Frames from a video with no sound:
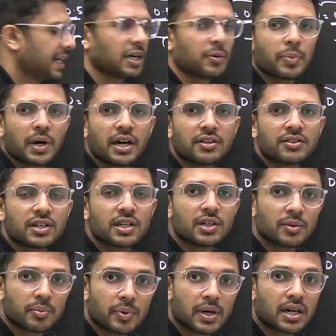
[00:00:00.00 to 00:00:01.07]
10 by
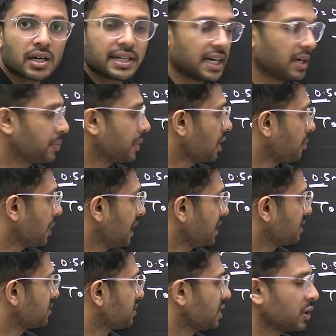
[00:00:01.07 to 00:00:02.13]
3, 10 power
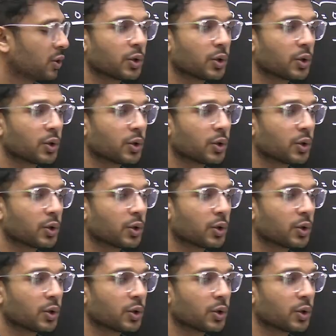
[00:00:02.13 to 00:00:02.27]
minus 3